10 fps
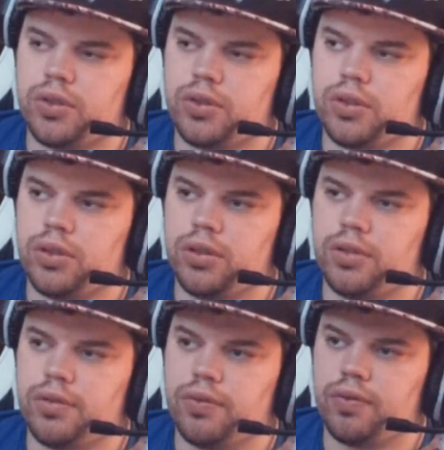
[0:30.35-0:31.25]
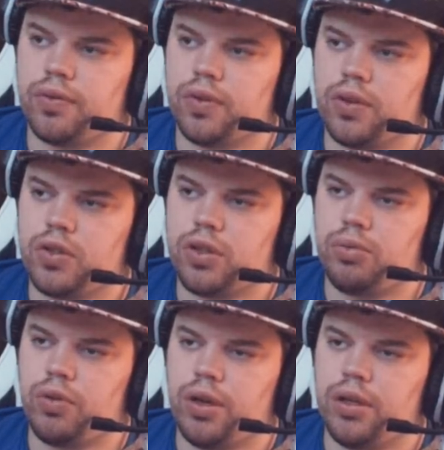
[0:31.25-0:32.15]
Sorry. It's gonna
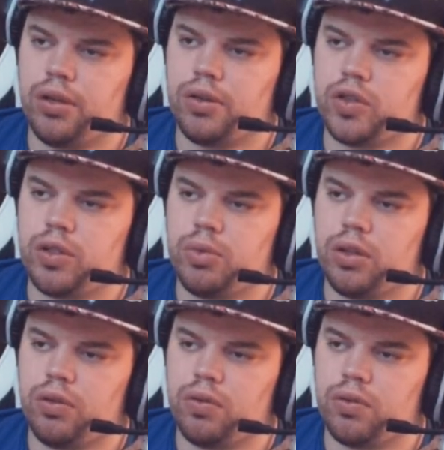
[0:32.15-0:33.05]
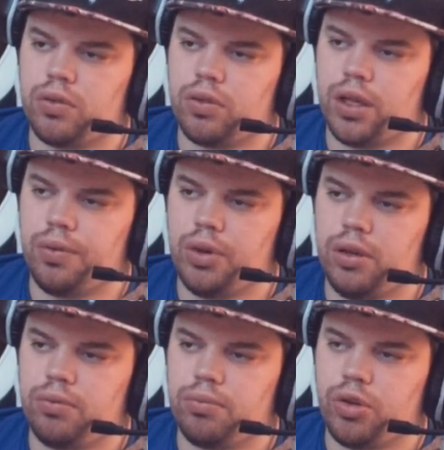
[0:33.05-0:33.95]
be right here. It's gonna be the
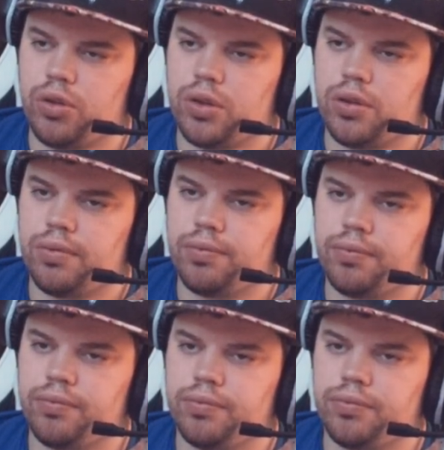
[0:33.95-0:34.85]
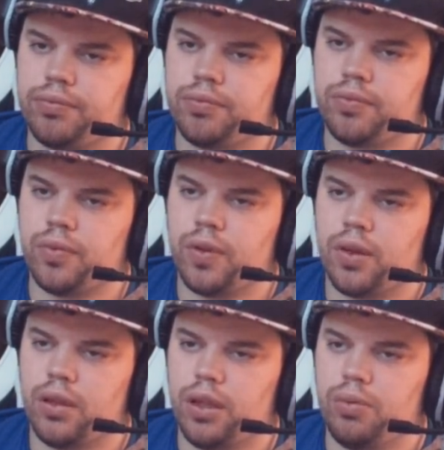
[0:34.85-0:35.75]
lightweight perk.
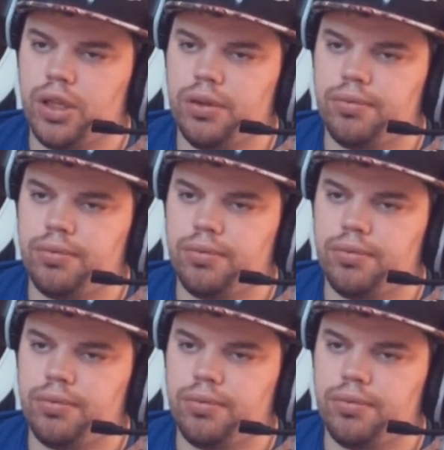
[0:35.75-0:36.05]
Lightweight.